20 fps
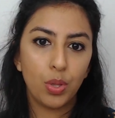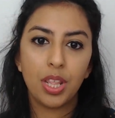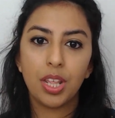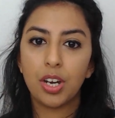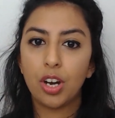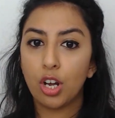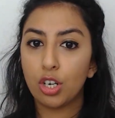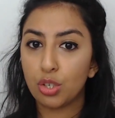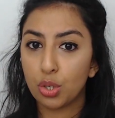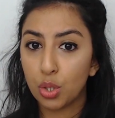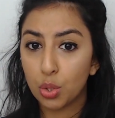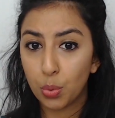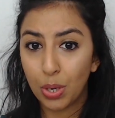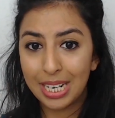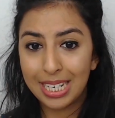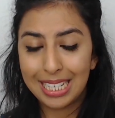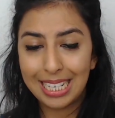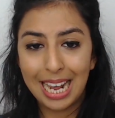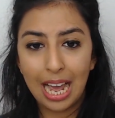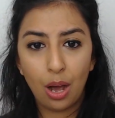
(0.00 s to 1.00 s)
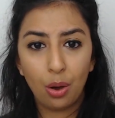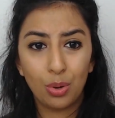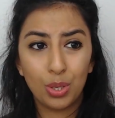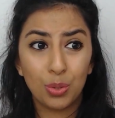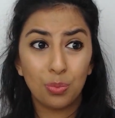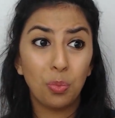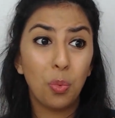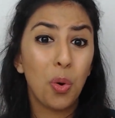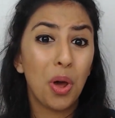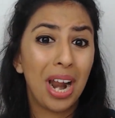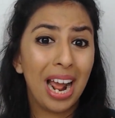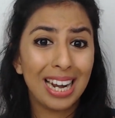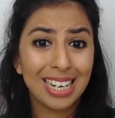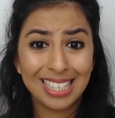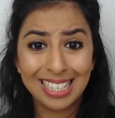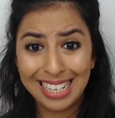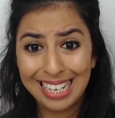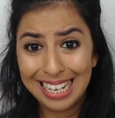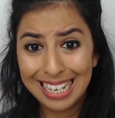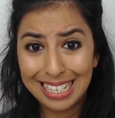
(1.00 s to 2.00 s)
within 120 hours, what
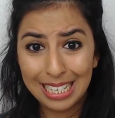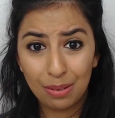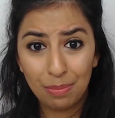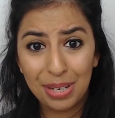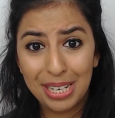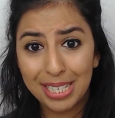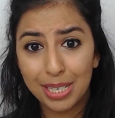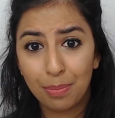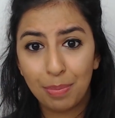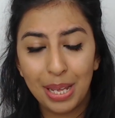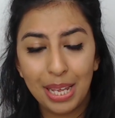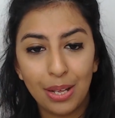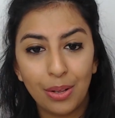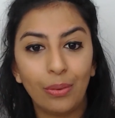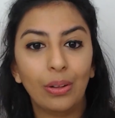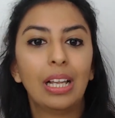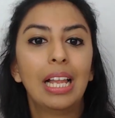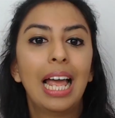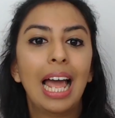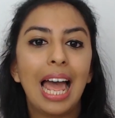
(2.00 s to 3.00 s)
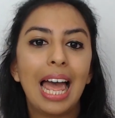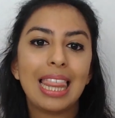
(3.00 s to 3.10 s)
actually is a missed pill,